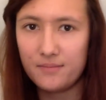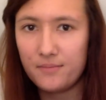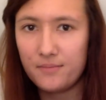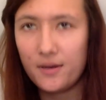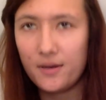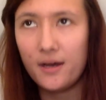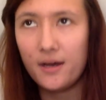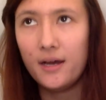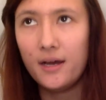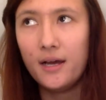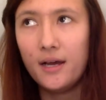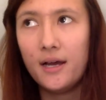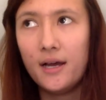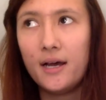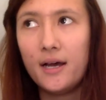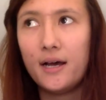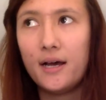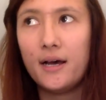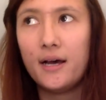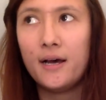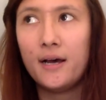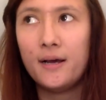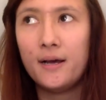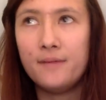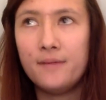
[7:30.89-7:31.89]
But
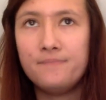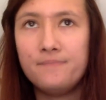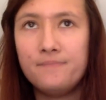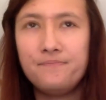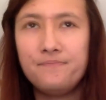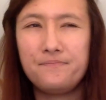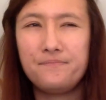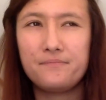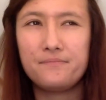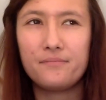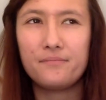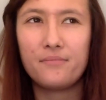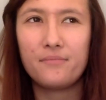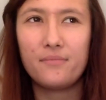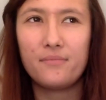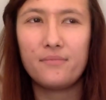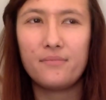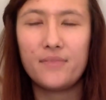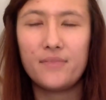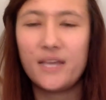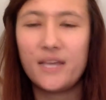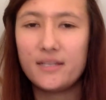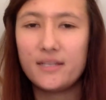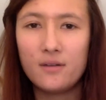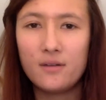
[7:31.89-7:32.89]

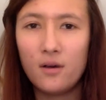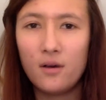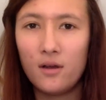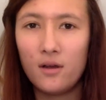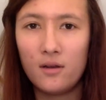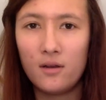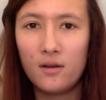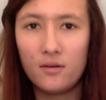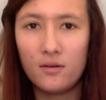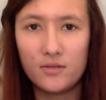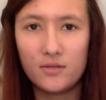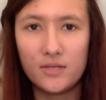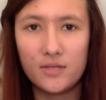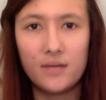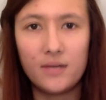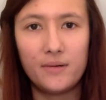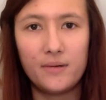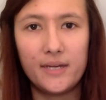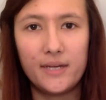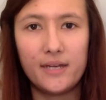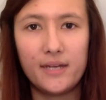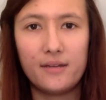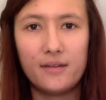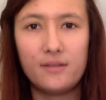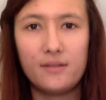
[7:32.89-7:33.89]
there's not a lot to
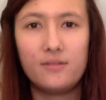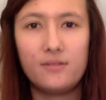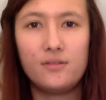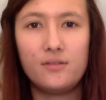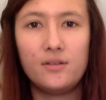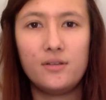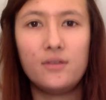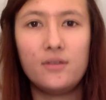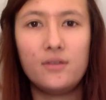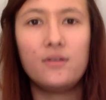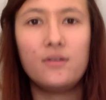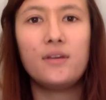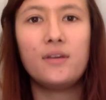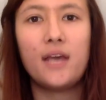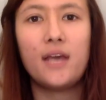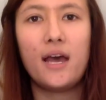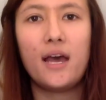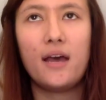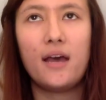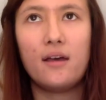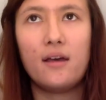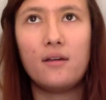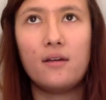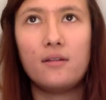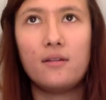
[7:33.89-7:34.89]
it. You can
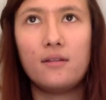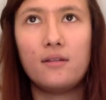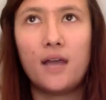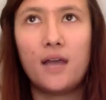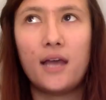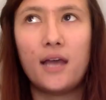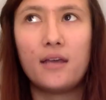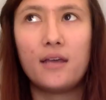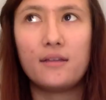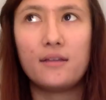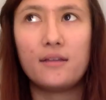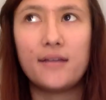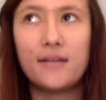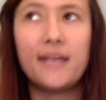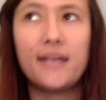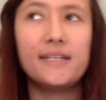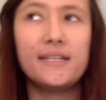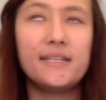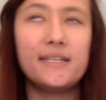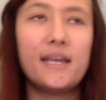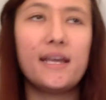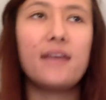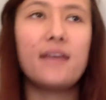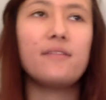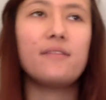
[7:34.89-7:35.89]
get like
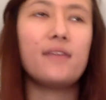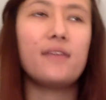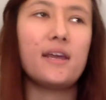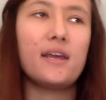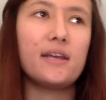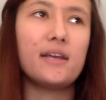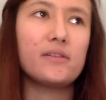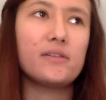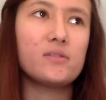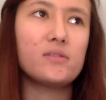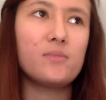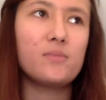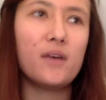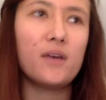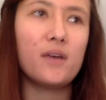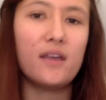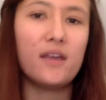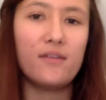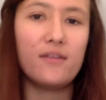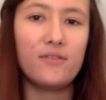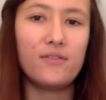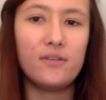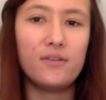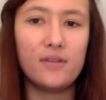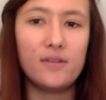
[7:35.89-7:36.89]
day-to-day things, but
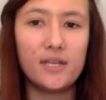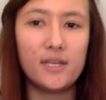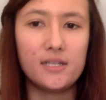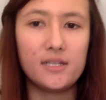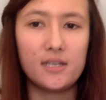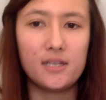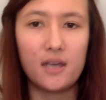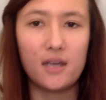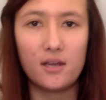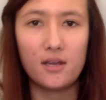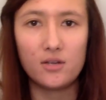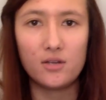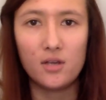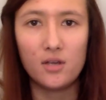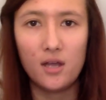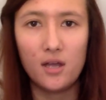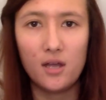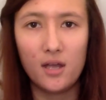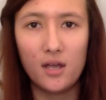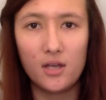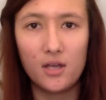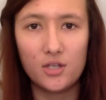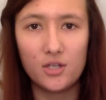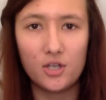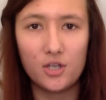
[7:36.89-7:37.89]
if you need to go
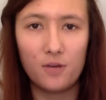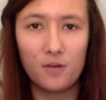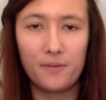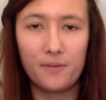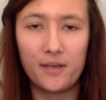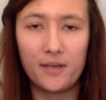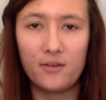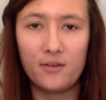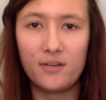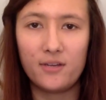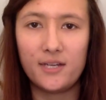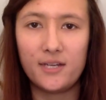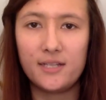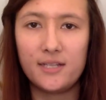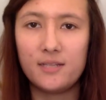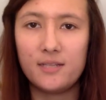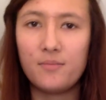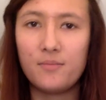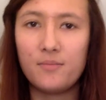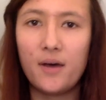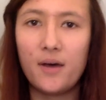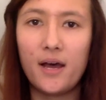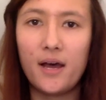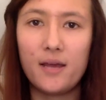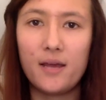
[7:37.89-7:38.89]
shopping, or you need to
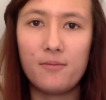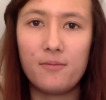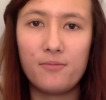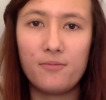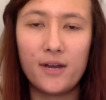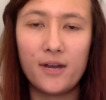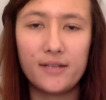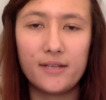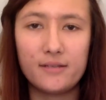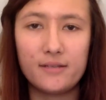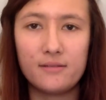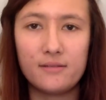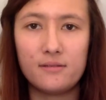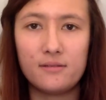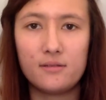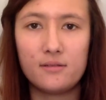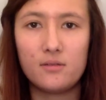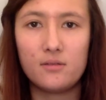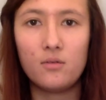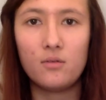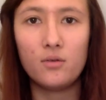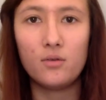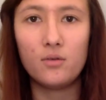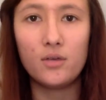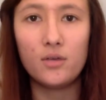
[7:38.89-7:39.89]
buy presents,
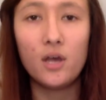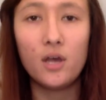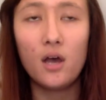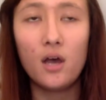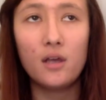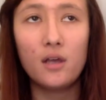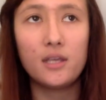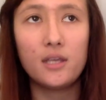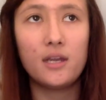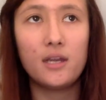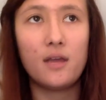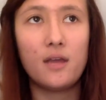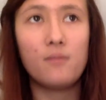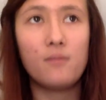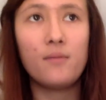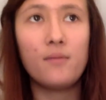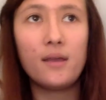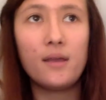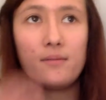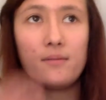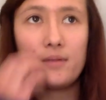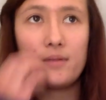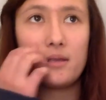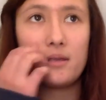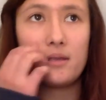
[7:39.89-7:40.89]
or
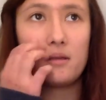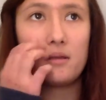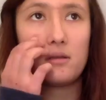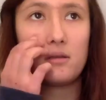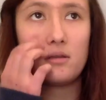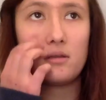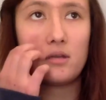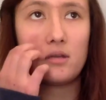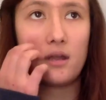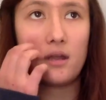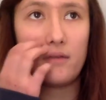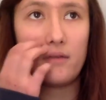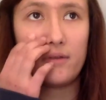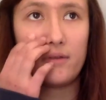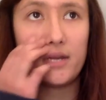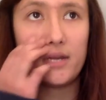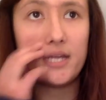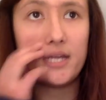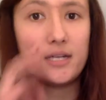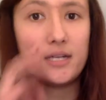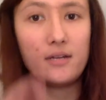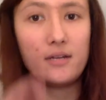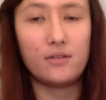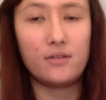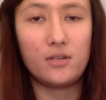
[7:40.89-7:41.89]
maybe you don't even
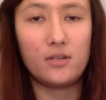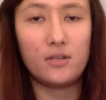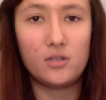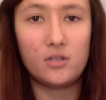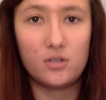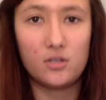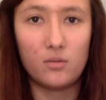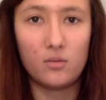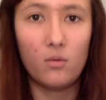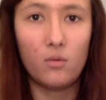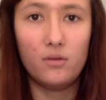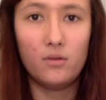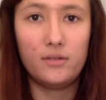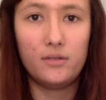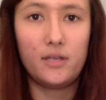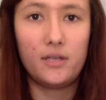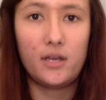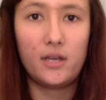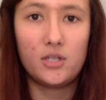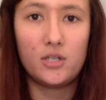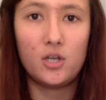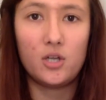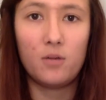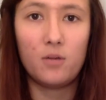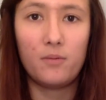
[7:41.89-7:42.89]
need anything, you just want to
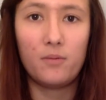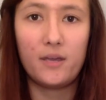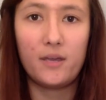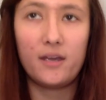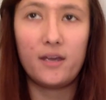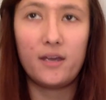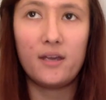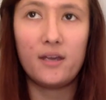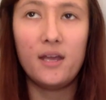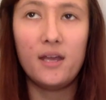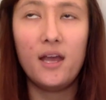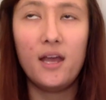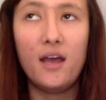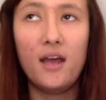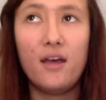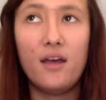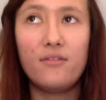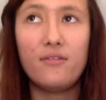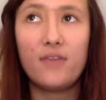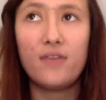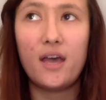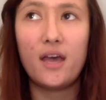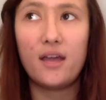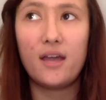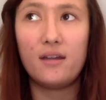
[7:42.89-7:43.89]
go shopping,
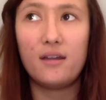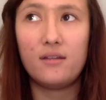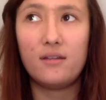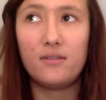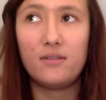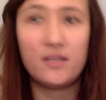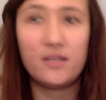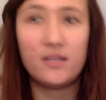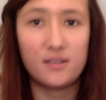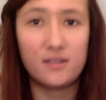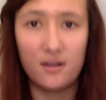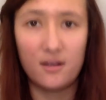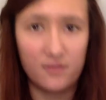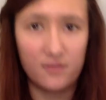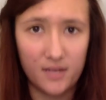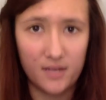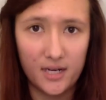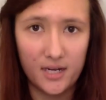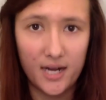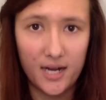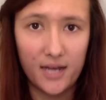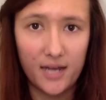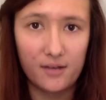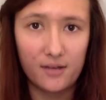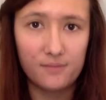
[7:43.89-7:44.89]
then there's nothing
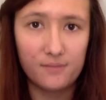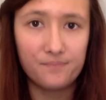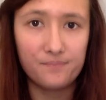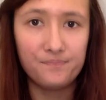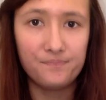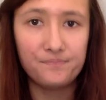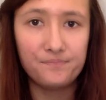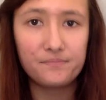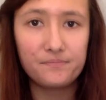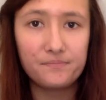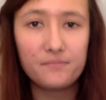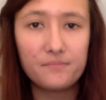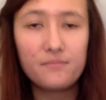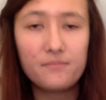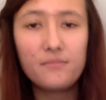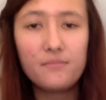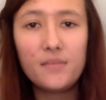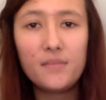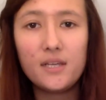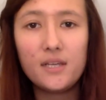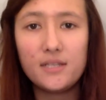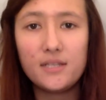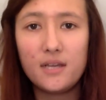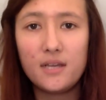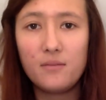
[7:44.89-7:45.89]
in Egham.
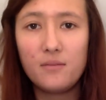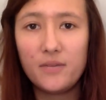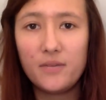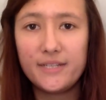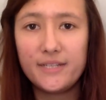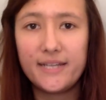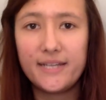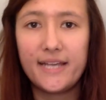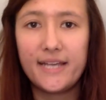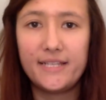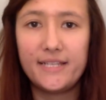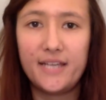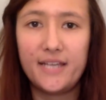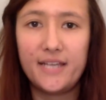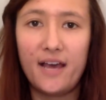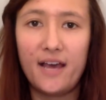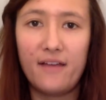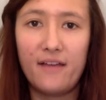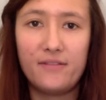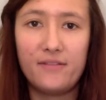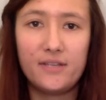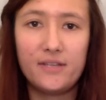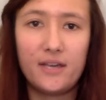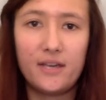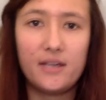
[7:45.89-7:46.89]
So in which case you
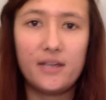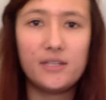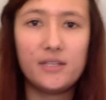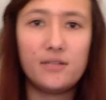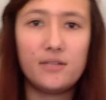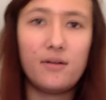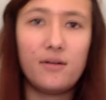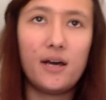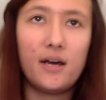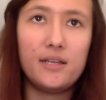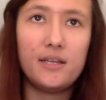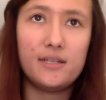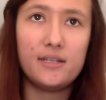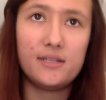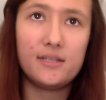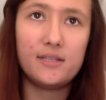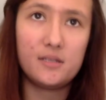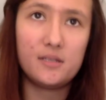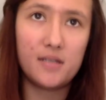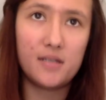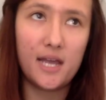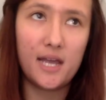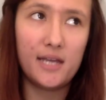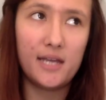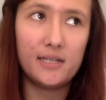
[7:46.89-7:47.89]
have to go to either
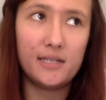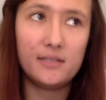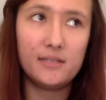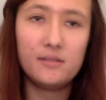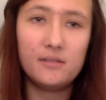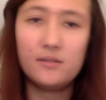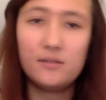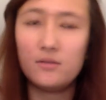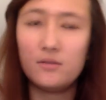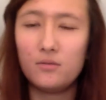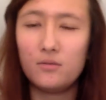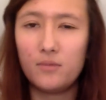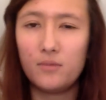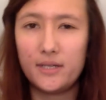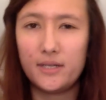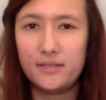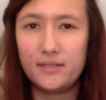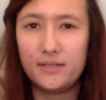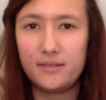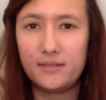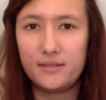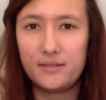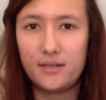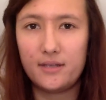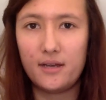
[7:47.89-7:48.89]
Staines or
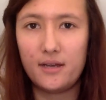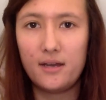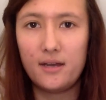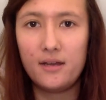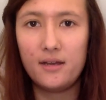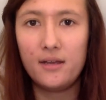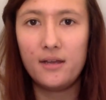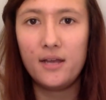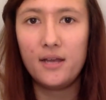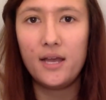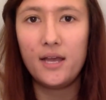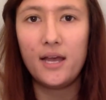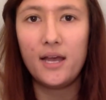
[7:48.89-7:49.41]
Windsor.